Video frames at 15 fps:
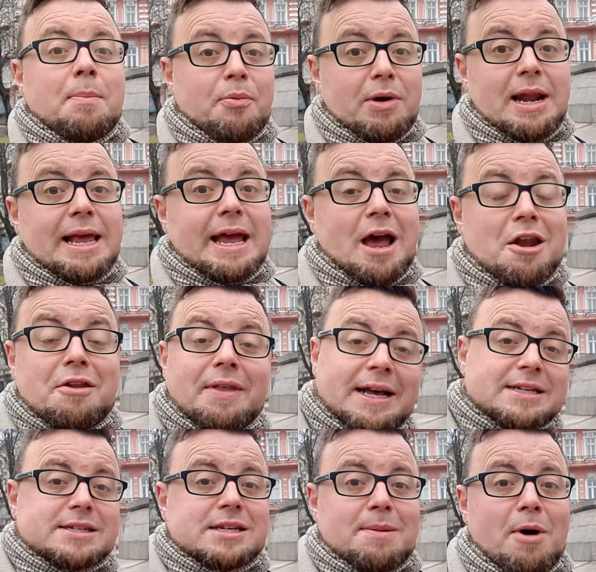Brilliant,
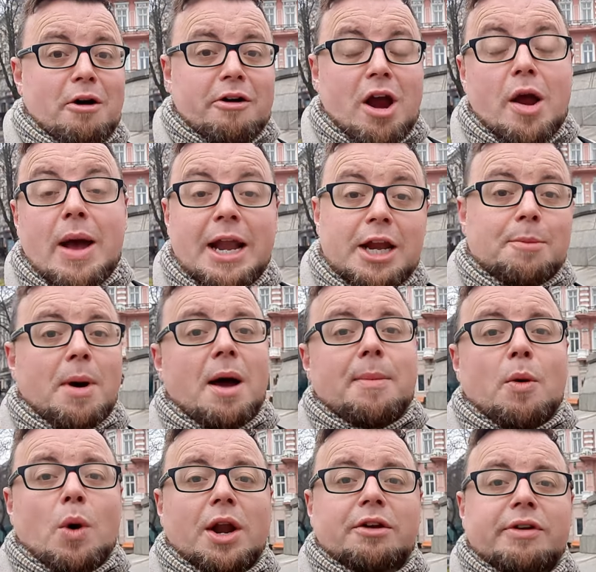that's tomorrow. And you might
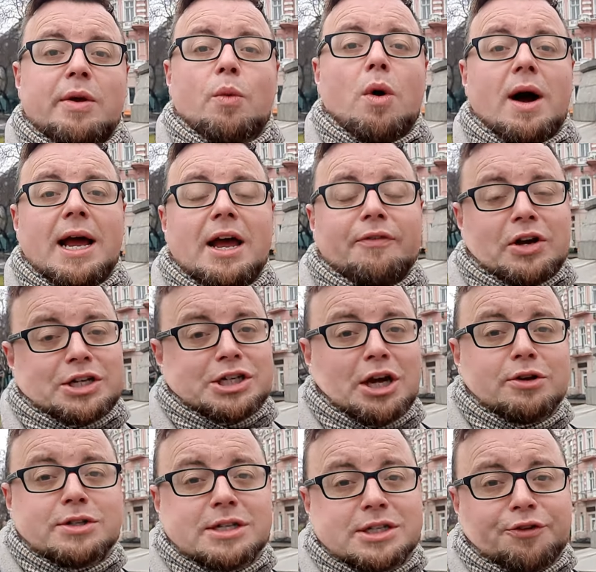be wondering, why have I
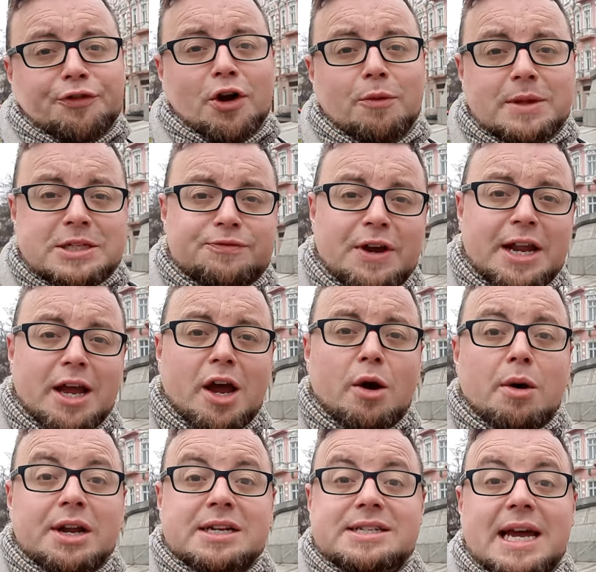chosen to film this
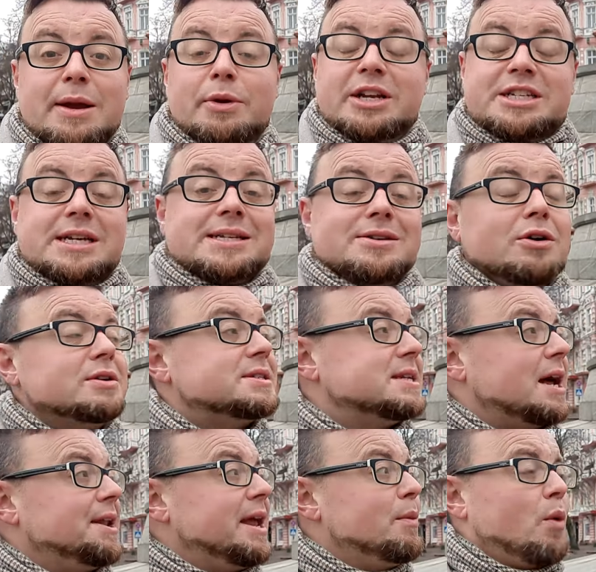video on a day which is not
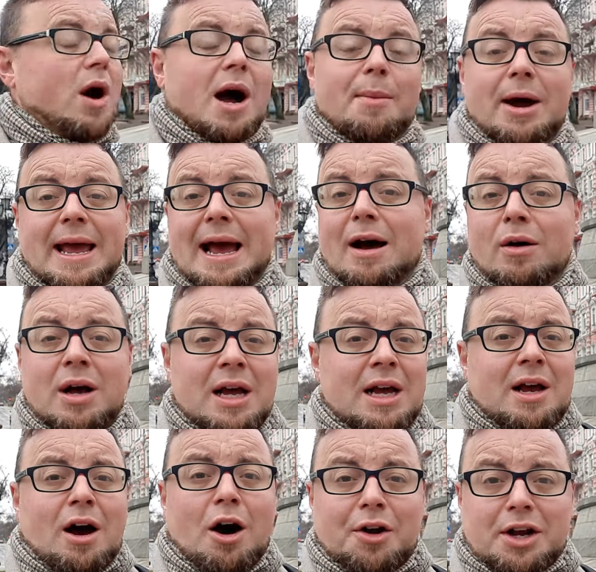sunny? Why am I out
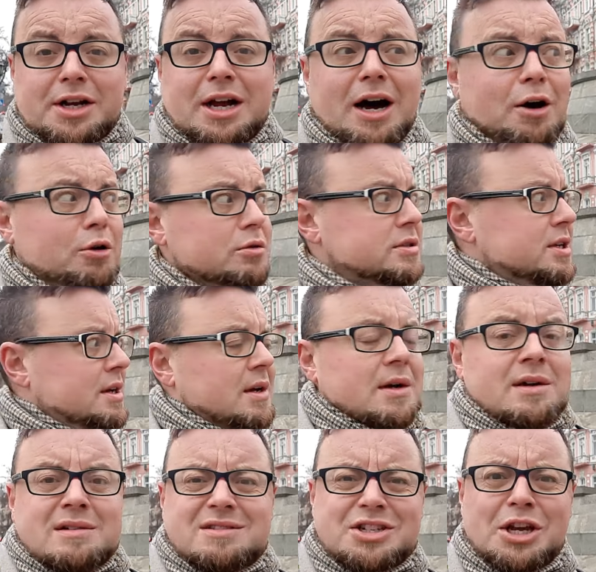on a cold
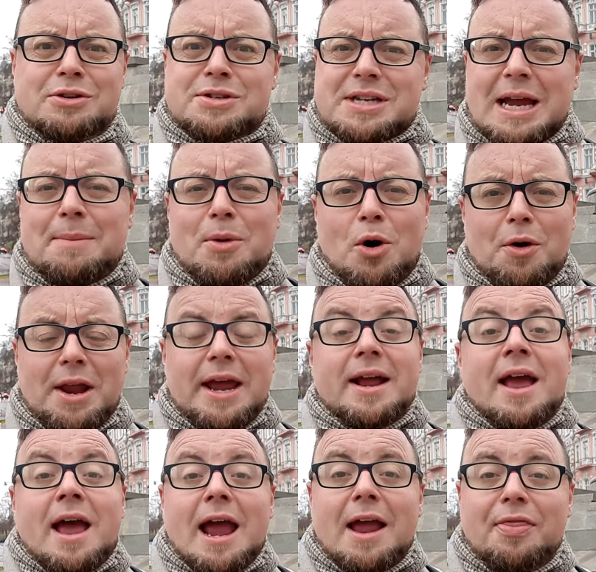Tuesday morning
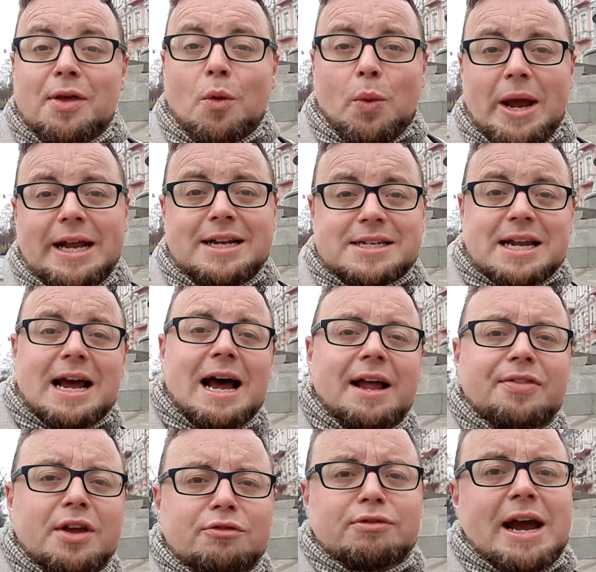in the wind
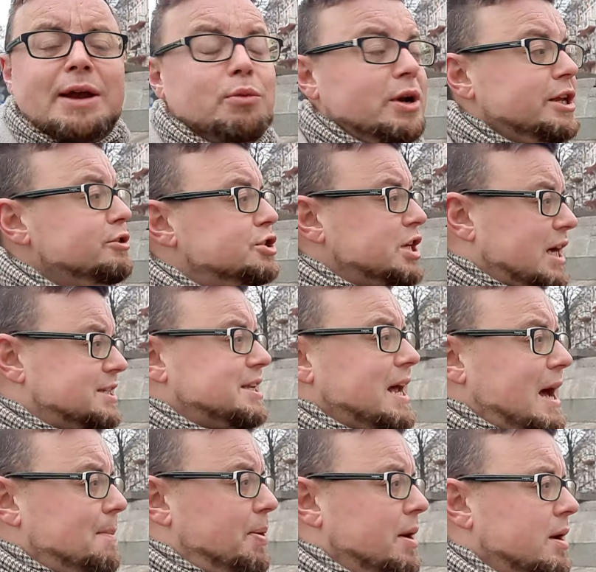and the rain? Will you shut
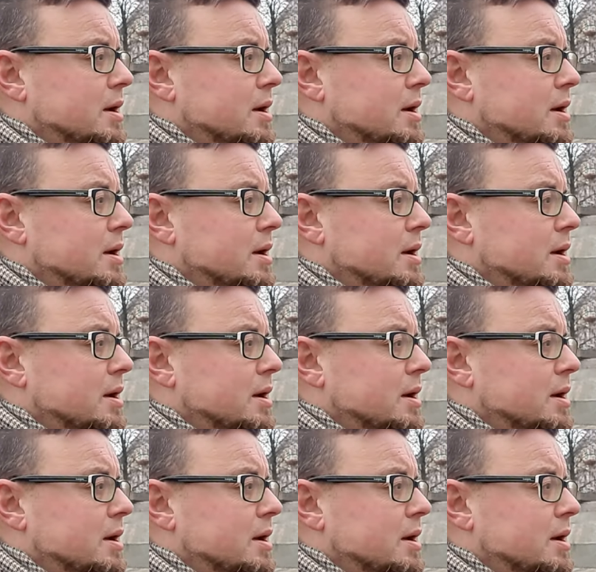up?